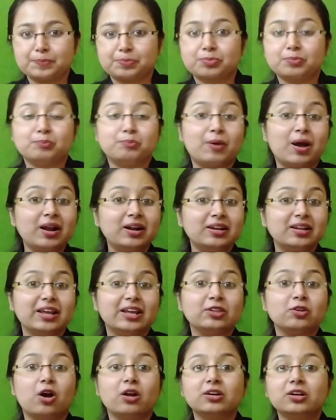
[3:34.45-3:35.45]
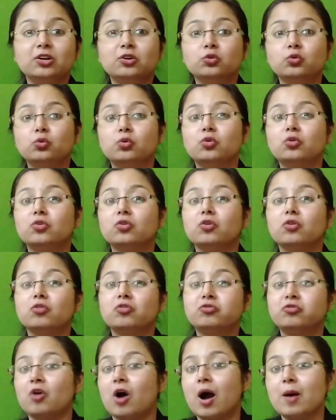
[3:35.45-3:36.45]
but in order to
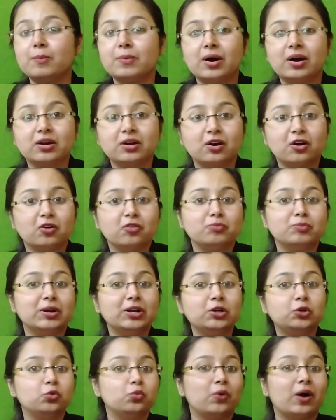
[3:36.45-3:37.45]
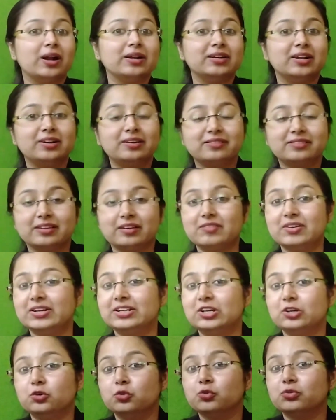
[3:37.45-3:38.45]
form a government,
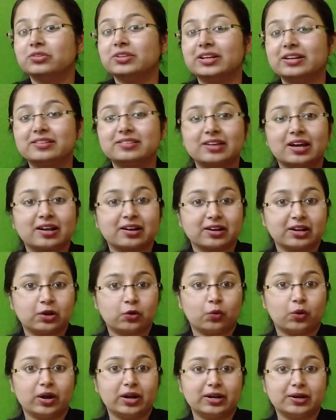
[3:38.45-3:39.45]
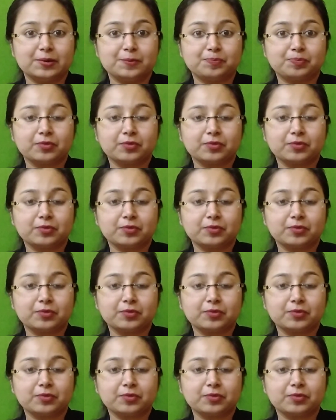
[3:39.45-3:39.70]
272 seats are required.